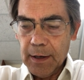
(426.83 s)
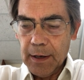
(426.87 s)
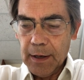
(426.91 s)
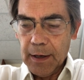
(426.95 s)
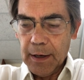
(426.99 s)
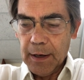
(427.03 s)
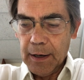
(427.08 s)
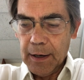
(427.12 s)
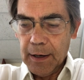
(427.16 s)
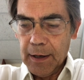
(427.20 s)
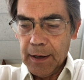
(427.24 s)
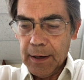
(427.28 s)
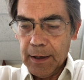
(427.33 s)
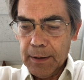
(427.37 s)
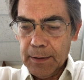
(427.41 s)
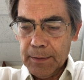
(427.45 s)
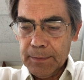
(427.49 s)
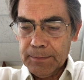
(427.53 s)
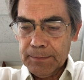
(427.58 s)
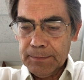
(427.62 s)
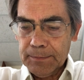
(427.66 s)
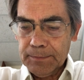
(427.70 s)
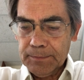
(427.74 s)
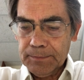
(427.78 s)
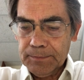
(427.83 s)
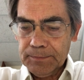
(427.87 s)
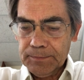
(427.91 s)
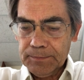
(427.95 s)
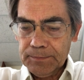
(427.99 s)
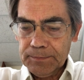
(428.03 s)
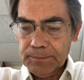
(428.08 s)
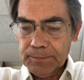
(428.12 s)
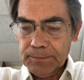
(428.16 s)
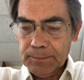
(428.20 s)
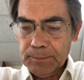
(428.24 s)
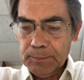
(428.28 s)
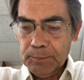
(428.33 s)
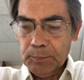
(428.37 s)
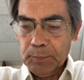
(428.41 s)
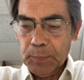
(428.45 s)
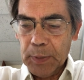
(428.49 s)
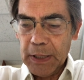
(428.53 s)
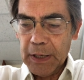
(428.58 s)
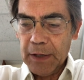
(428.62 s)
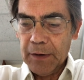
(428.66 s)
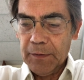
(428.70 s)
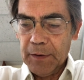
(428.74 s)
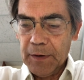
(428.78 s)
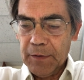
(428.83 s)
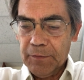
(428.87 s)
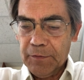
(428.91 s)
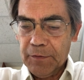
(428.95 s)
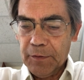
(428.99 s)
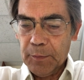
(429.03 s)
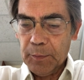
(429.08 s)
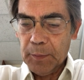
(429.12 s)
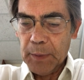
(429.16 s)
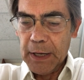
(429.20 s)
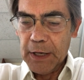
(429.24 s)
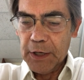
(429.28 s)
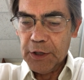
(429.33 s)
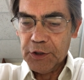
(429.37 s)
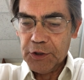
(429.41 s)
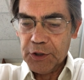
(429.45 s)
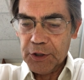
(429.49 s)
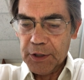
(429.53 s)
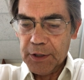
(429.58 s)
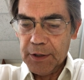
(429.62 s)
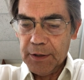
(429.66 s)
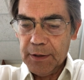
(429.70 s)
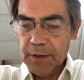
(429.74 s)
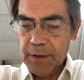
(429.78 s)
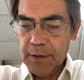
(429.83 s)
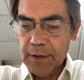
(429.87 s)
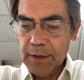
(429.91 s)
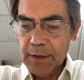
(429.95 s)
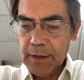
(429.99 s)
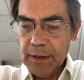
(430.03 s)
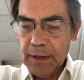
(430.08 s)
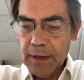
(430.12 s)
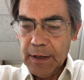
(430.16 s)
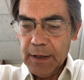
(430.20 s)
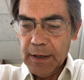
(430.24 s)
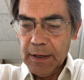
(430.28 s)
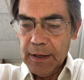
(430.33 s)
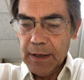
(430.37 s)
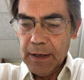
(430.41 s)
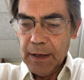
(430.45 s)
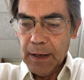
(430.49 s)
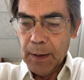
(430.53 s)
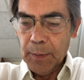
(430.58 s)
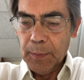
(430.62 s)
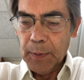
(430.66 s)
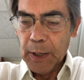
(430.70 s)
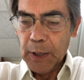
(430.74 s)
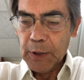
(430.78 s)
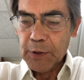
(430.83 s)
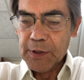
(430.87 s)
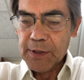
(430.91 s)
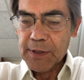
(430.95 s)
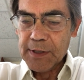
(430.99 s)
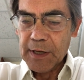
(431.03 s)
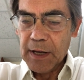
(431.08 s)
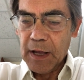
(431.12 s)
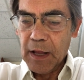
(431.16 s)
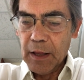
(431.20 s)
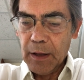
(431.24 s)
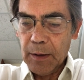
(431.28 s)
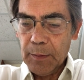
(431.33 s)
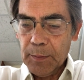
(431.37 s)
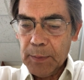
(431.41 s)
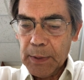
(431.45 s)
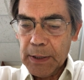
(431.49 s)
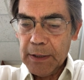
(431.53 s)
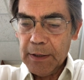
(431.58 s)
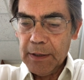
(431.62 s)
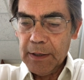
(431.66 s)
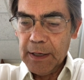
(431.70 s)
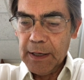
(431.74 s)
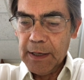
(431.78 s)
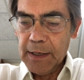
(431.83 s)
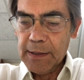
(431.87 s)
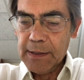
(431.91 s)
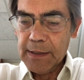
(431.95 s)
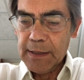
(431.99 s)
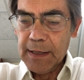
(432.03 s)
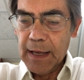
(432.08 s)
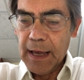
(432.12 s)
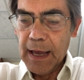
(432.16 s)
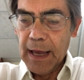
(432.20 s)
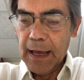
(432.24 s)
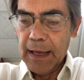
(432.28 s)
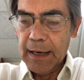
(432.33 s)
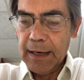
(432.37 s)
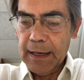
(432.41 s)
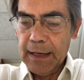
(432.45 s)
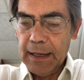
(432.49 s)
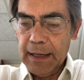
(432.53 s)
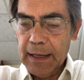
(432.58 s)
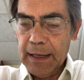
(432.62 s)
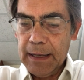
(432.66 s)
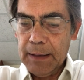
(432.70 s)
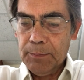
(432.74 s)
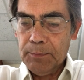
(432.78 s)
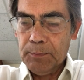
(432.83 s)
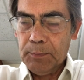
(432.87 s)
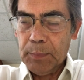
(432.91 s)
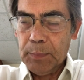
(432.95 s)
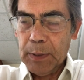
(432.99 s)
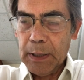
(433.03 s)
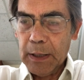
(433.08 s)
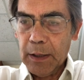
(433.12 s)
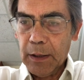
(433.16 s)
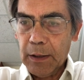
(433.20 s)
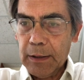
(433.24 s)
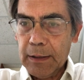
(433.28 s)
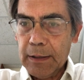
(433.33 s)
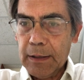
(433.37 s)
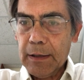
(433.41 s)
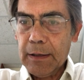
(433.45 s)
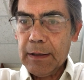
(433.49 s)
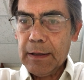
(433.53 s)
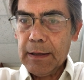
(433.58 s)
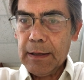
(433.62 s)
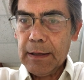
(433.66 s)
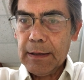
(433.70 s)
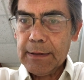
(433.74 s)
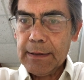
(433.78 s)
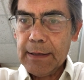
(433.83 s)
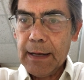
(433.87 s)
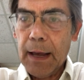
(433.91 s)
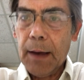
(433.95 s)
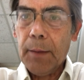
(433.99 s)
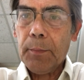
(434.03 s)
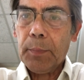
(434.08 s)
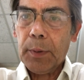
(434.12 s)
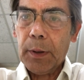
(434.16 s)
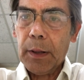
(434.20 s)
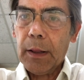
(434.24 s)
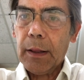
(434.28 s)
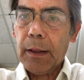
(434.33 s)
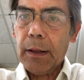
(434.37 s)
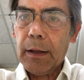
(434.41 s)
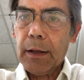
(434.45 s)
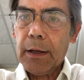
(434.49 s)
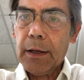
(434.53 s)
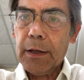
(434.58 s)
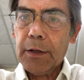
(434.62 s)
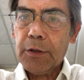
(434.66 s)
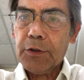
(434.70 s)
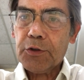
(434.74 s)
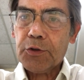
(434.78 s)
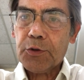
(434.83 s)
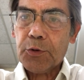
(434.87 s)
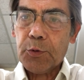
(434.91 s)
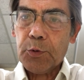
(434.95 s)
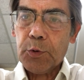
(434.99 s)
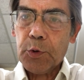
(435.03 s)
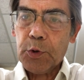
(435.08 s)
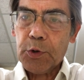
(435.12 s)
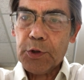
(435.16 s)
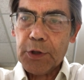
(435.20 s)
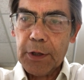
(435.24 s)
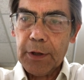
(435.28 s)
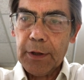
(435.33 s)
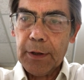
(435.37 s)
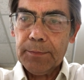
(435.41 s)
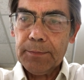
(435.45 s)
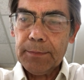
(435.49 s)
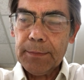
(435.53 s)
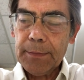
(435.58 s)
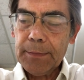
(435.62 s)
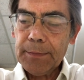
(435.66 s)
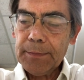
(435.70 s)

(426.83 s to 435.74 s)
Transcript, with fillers: um, bit of information about Solomon is that he built the temple in Jerusalem